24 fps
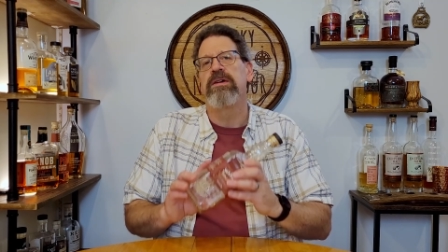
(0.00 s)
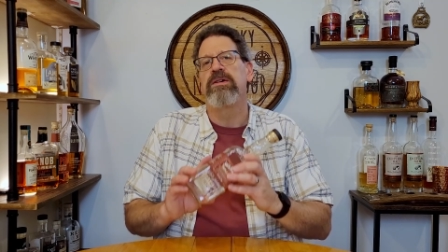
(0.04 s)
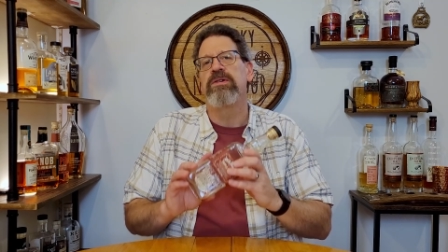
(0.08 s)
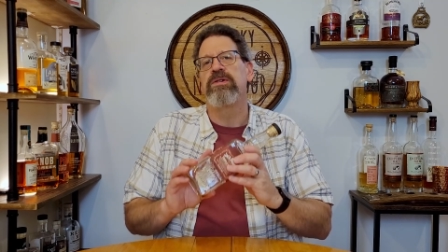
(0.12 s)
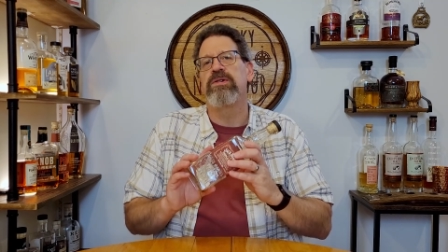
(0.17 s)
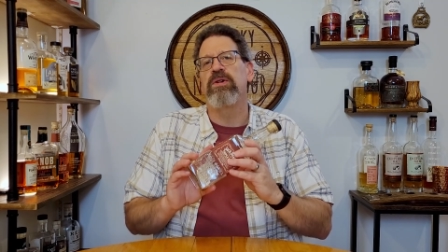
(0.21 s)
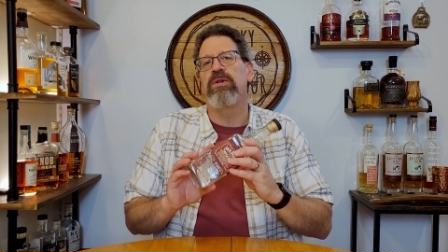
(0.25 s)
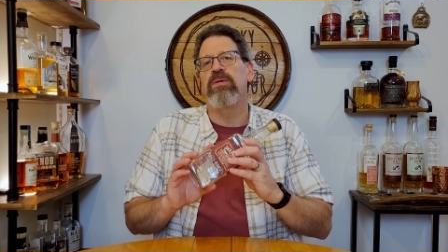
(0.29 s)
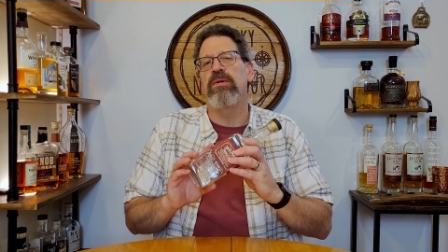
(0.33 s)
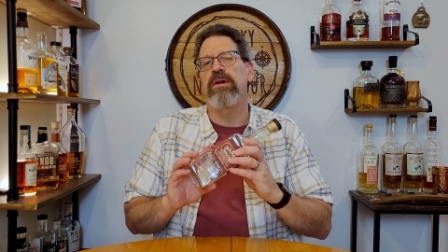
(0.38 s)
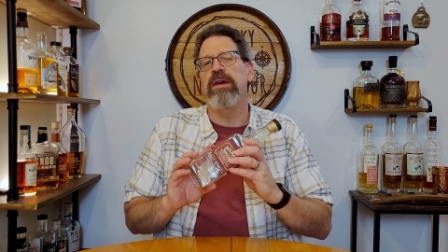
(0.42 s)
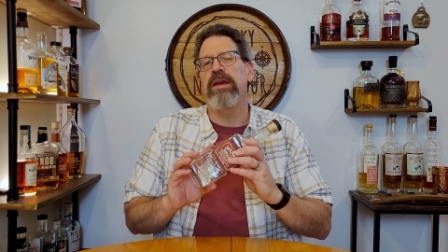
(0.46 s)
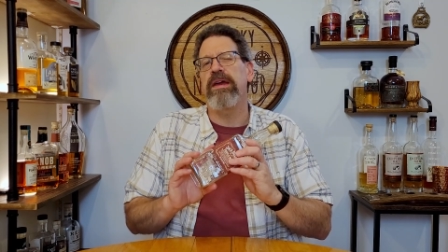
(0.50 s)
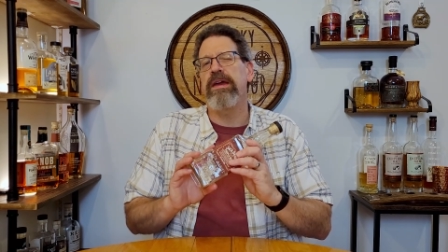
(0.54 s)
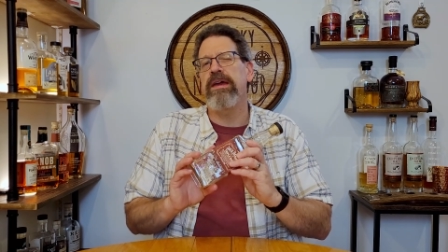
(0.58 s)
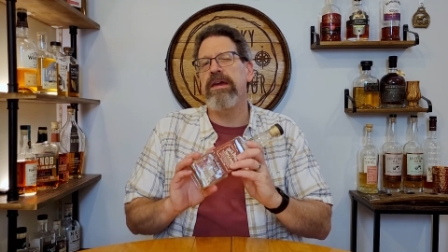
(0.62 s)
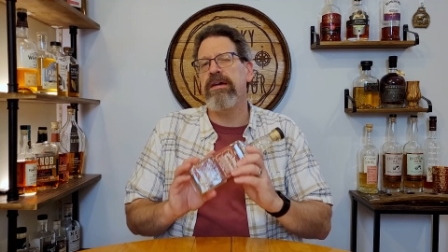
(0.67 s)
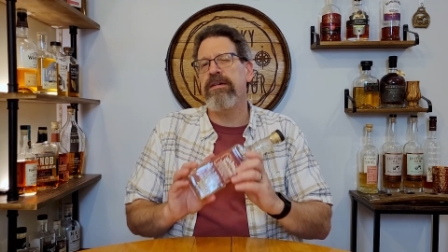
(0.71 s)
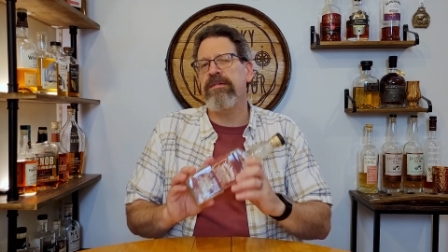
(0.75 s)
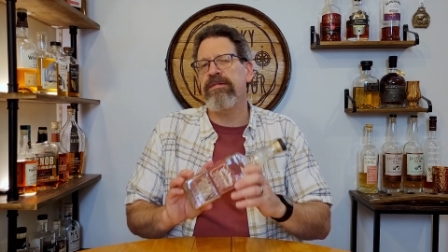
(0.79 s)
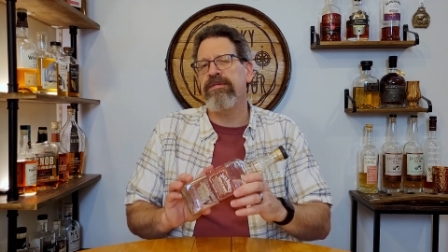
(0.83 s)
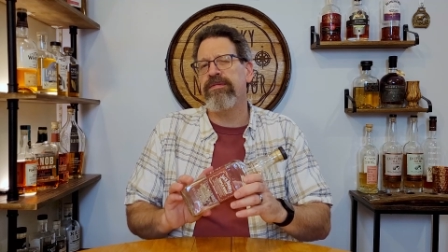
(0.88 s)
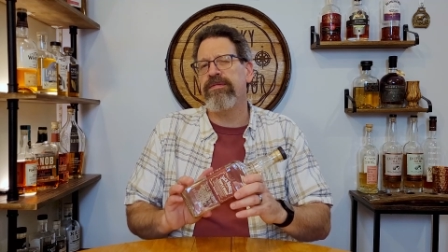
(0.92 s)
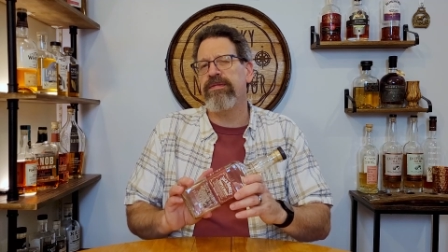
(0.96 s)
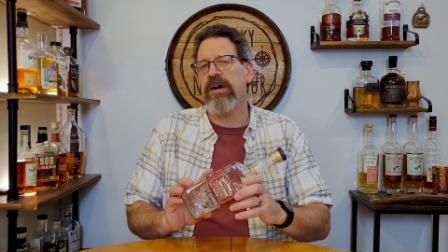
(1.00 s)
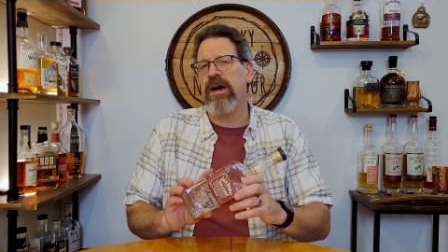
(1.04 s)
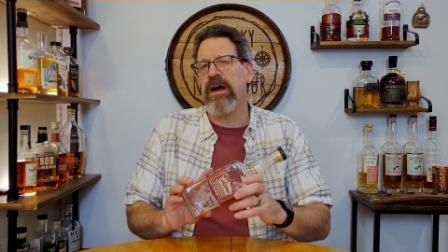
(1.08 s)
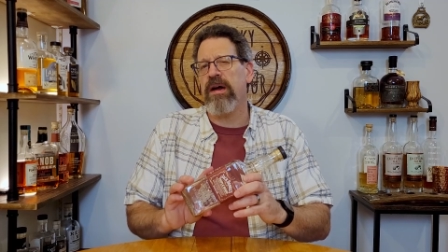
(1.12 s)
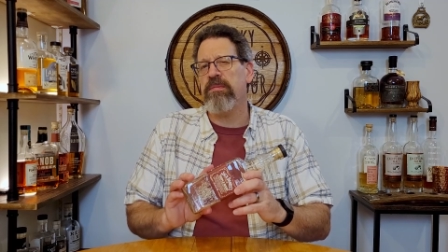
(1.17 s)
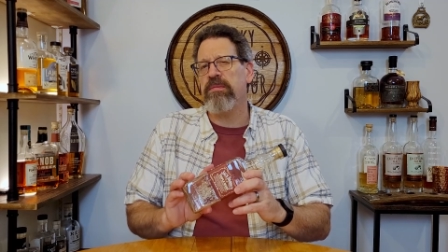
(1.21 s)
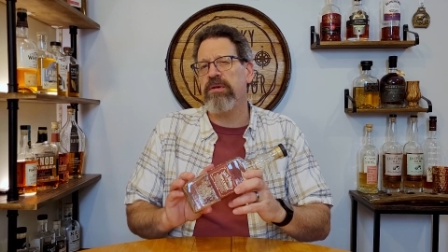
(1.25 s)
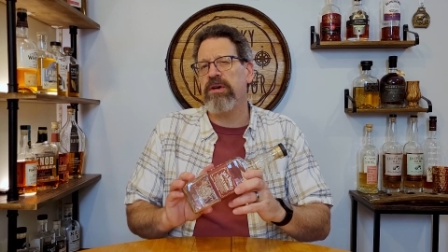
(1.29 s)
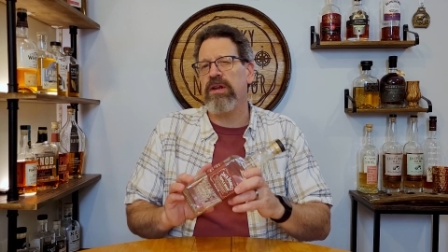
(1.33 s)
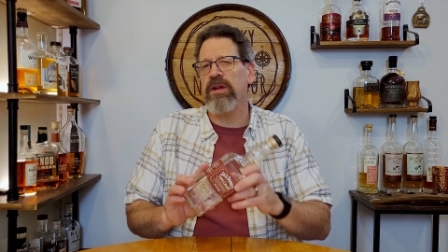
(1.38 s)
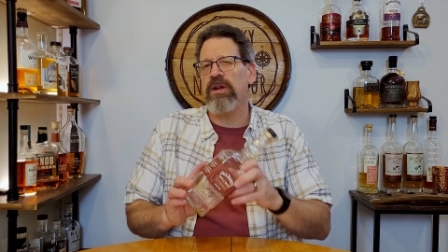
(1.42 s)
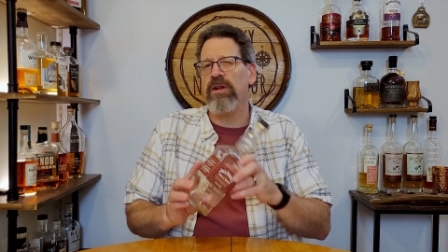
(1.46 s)
So if
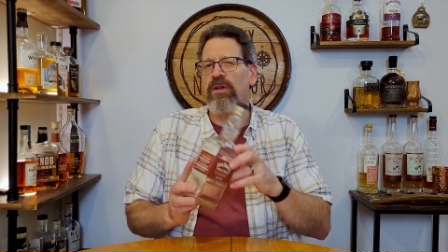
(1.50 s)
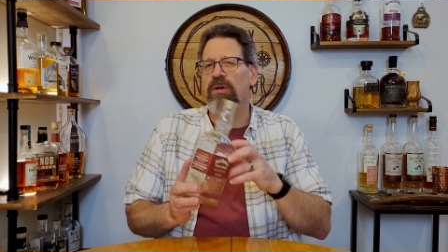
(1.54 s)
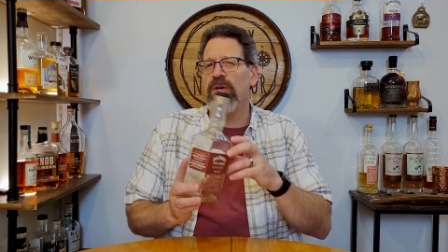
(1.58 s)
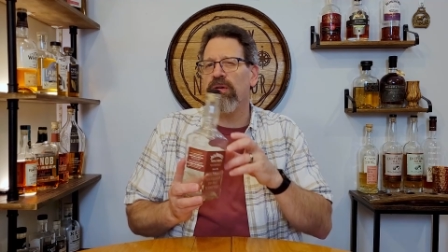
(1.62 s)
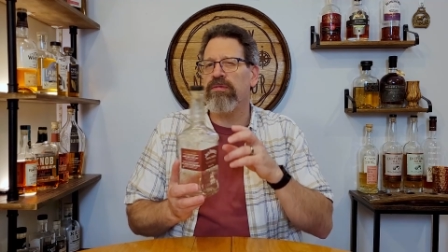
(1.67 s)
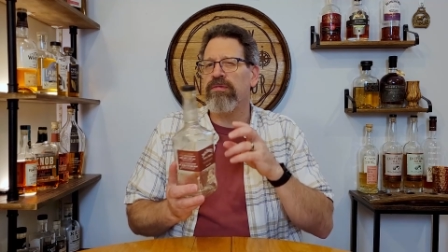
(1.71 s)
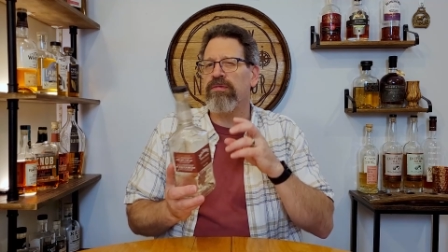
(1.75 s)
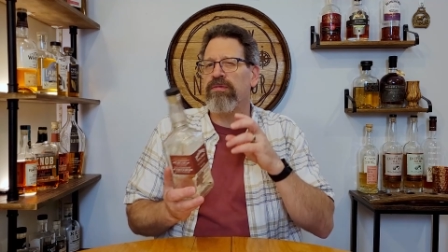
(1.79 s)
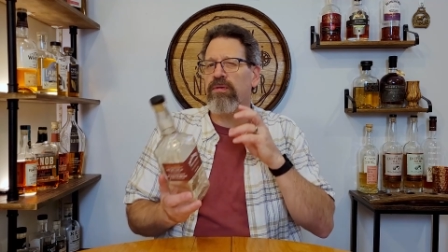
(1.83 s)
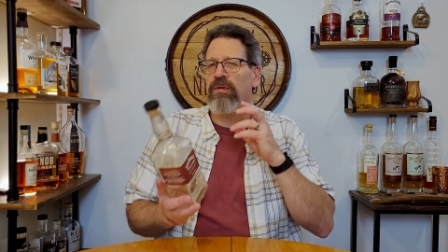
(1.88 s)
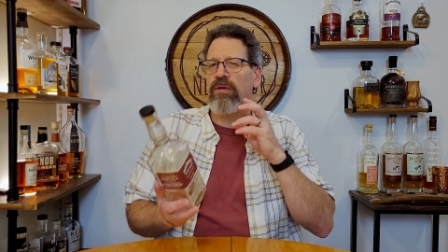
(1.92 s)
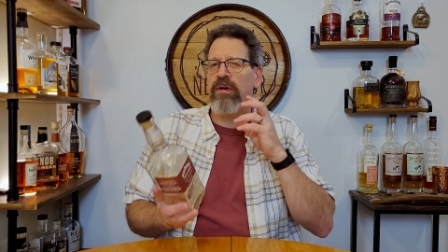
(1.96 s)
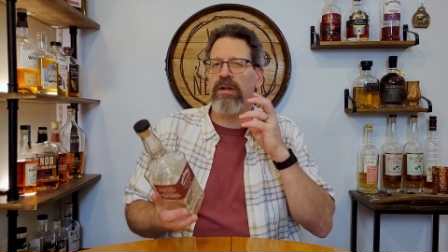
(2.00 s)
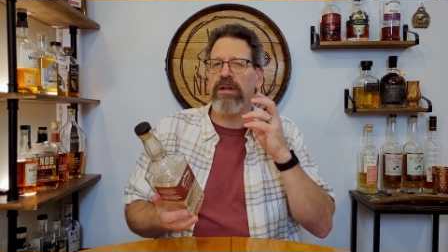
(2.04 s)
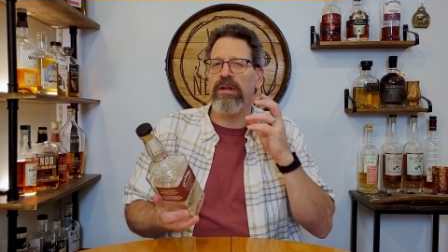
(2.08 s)
I'm gonna look for